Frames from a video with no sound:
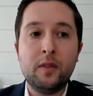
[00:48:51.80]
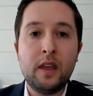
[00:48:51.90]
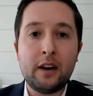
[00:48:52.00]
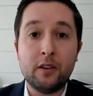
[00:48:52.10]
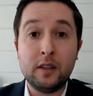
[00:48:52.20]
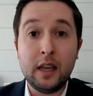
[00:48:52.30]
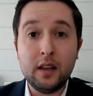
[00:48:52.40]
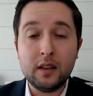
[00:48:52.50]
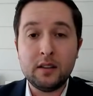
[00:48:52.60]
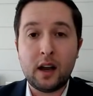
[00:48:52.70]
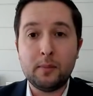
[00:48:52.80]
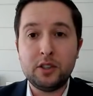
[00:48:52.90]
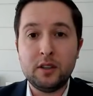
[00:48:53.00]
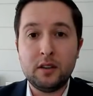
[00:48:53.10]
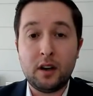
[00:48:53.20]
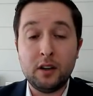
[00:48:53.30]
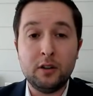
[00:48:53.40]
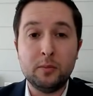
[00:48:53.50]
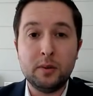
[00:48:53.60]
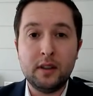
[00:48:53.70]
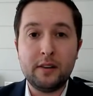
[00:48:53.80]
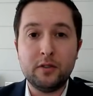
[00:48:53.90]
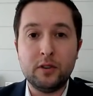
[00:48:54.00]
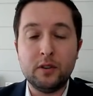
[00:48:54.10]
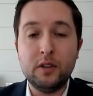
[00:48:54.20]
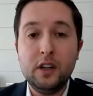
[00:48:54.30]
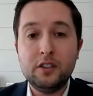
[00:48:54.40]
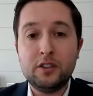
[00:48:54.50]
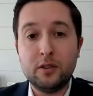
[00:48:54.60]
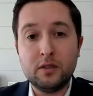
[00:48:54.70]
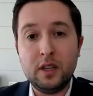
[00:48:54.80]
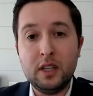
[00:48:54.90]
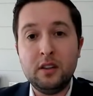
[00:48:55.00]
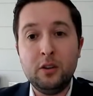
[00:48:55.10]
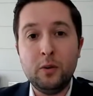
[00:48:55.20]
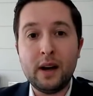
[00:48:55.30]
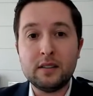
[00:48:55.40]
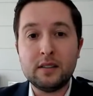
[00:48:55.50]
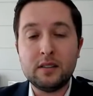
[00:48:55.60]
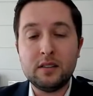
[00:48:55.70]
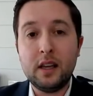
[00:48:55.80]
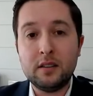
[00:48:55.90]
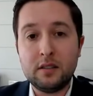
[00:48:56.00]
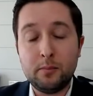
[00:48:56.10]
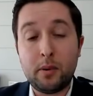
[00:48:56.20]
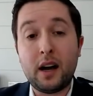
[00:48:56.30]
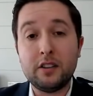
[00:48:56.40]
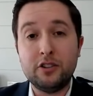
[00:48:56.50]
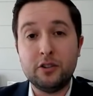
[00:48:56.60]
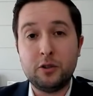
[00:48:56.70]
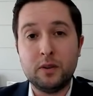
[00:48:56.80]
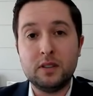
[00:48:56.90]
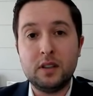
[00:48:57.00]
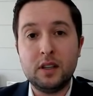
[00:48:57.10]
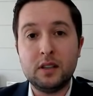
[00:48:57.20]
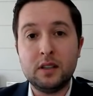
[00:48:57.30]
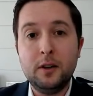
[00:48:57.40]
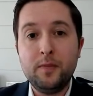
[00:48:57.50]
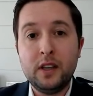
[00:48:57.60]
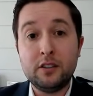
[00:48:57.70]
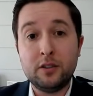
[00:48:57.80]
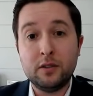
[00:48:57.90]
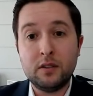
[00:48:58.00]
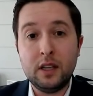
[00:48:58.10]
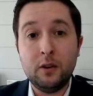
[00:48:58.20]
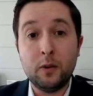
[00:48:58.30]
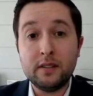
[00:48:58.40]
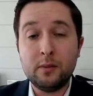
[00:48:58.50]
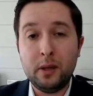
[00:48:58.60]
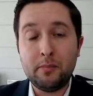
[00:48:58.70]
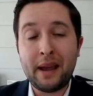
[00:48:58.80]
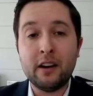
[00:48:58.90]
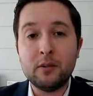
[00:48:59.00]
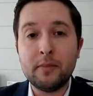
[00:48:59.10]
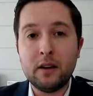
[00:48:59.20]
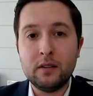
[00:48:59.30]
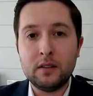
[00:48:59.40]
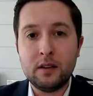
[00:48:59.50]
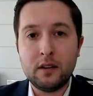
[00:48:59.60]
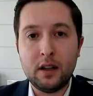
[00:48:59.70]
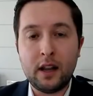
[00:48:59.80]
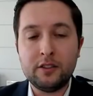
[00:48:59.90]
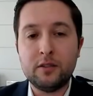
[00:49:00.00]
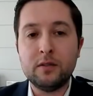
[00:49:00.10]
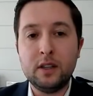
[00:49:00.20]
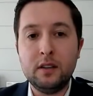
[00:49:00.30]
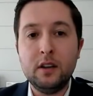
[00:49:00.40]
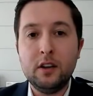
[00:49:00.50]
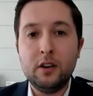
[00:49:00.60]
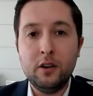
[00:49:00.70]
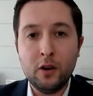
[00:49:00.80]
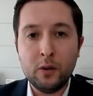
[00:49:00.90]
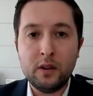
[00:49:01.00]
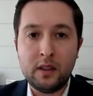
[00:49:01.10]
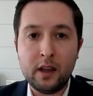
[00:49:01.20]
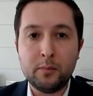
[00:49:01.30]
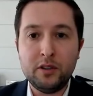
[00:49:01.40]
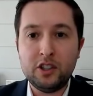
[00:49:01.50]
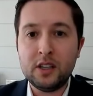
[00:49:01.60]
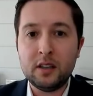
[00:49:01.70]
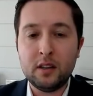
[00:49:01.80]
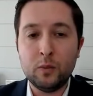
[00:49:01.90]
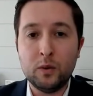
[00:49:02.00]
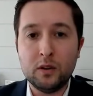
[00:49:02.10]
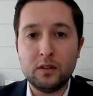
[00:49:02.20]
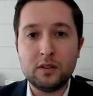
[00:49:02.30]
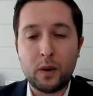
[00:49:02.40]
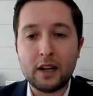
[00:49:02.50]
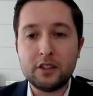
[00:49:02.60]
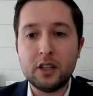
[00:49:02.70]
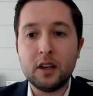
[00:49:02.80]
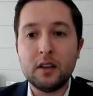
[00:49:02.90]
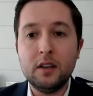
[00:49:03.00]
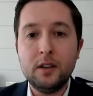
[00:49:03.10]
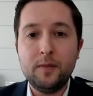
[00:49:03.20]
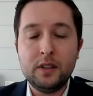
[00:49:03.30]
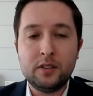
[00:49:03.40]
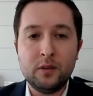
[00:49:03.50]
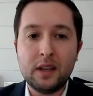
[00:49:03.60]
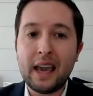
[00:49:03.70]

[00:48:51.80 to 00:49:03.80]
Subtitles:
that are gaining adoption on a global level, certainly the U.S.'s stance and posture towards this is certainly going to be paramount. And I certainly know that they appreciate that the world is watching. And so to